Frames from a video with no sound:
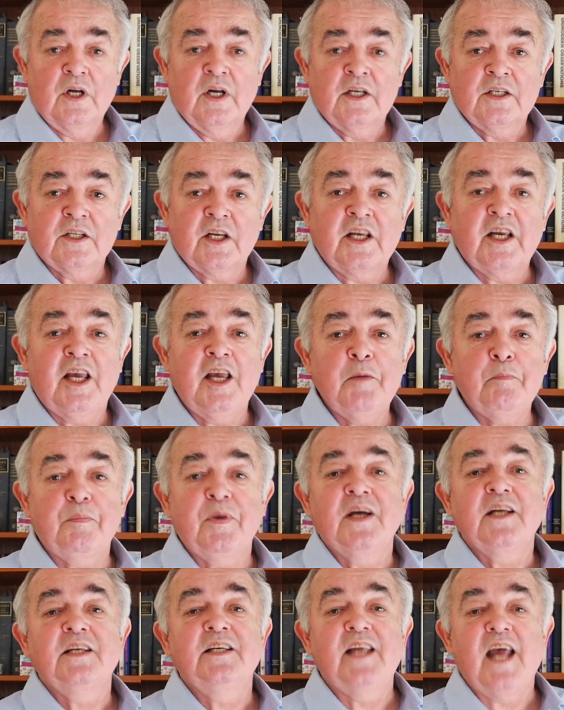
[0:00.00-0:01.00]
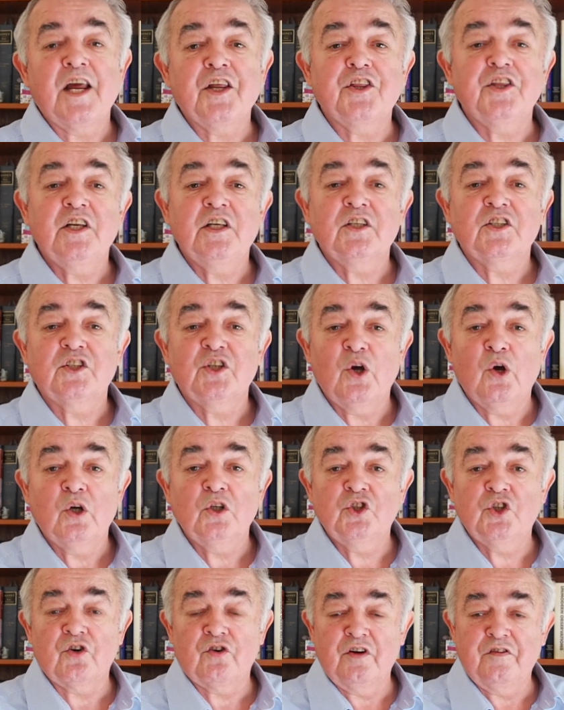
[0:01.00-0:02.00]
to keep death in
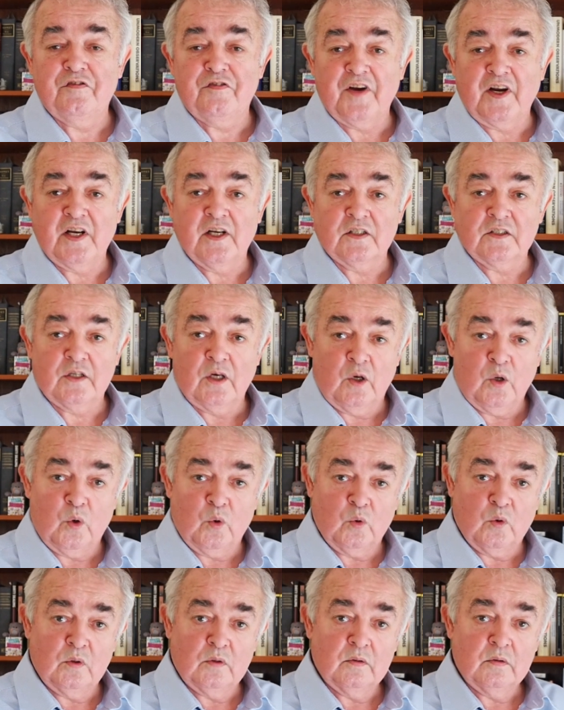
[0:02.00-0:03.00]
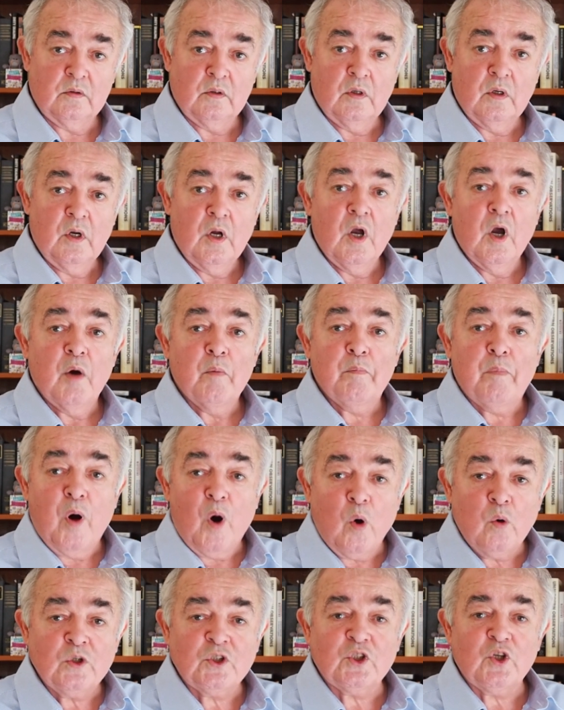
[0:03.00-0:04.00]
surgery figures low.
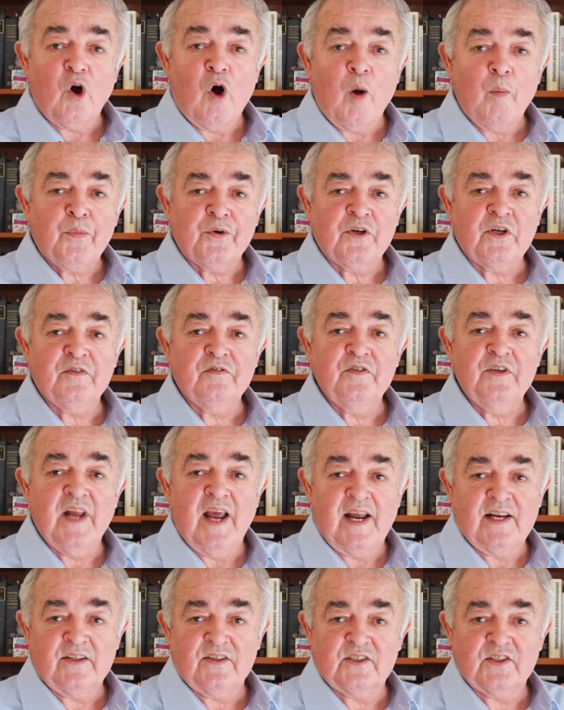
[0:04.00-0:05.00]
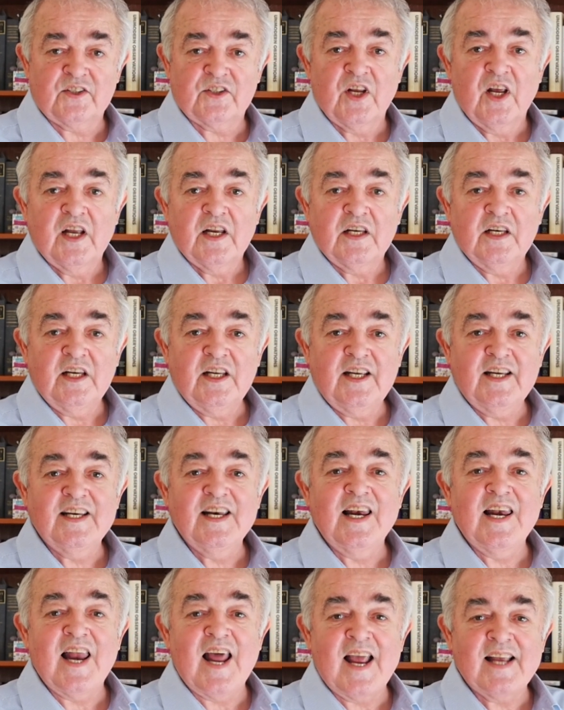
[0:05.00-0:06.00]
Post-operative deaths need
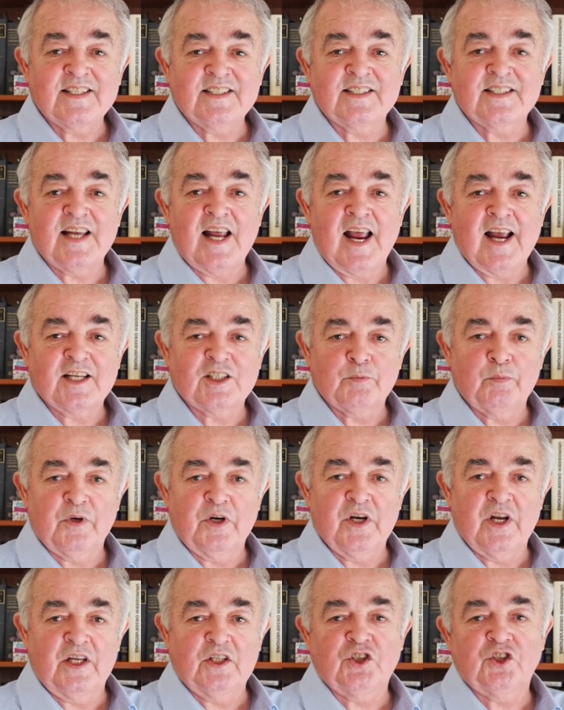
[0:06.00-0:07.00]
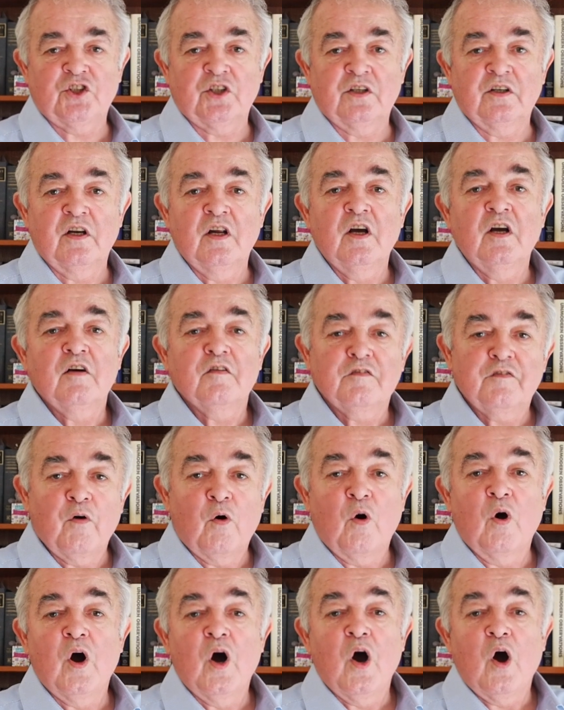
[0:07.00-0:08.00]
less explanation
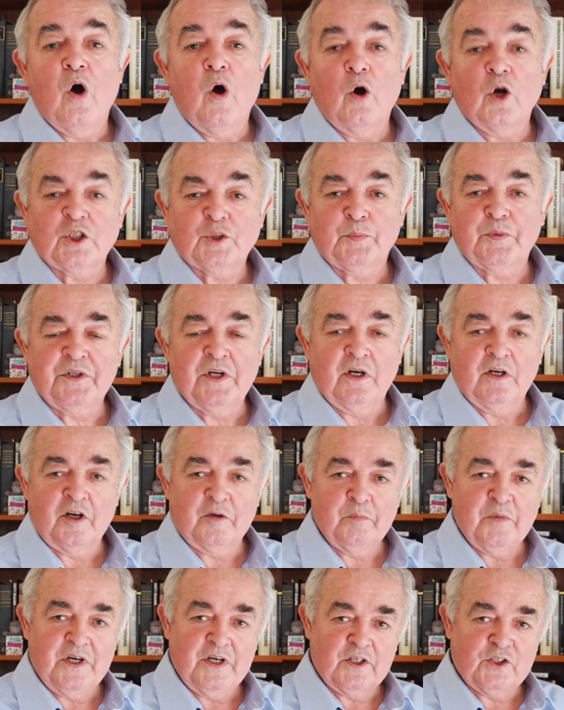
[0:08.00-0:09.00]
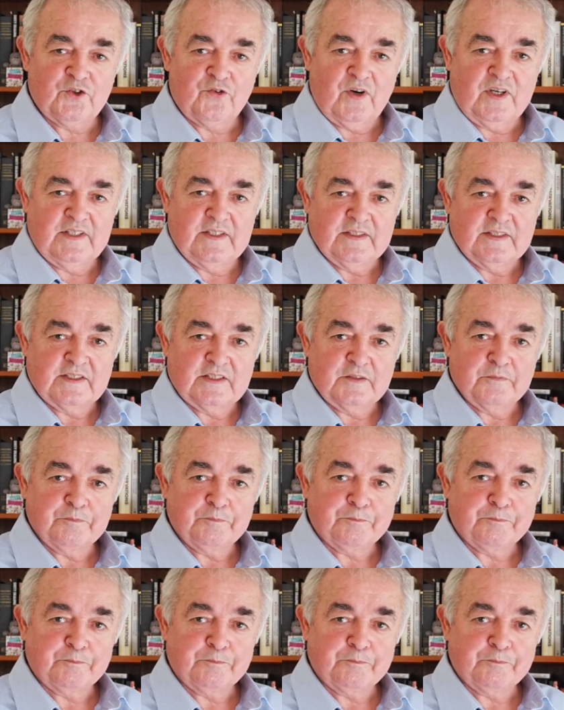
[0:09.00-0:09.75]
for hospital administrators.